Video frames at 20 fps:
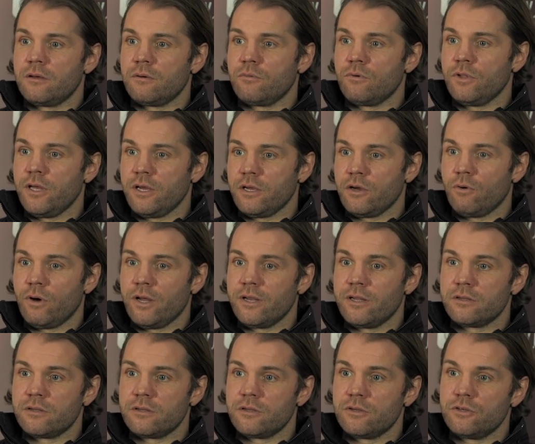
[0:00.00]
we'll then go in,
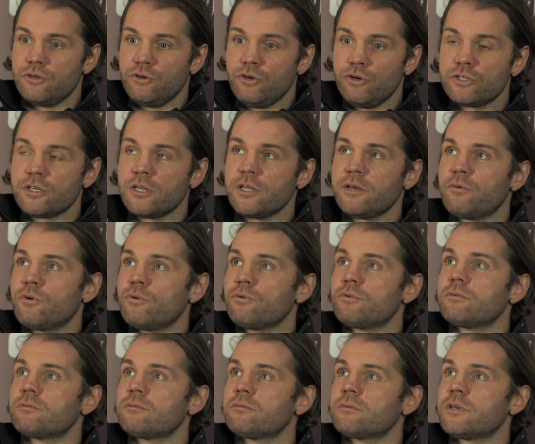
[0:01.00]
and usually
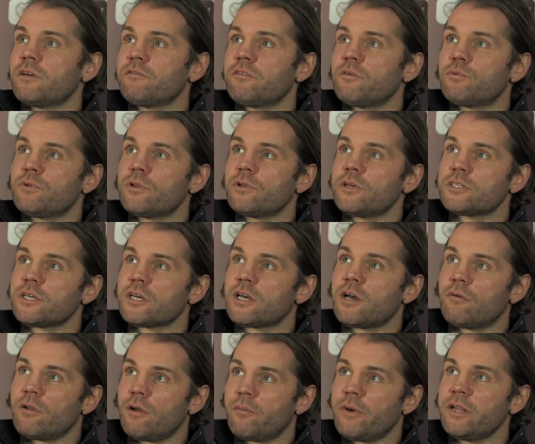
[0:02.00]
we'll give the players a
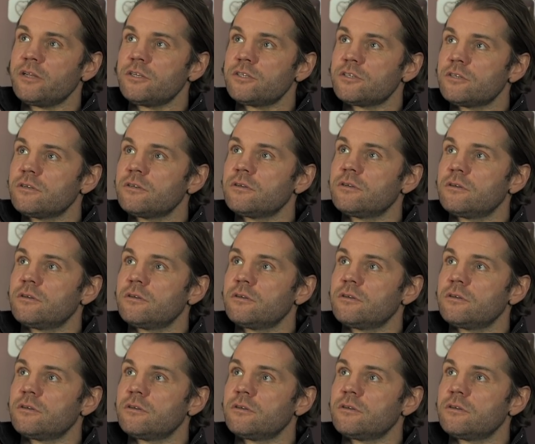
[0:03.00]
couple of minutes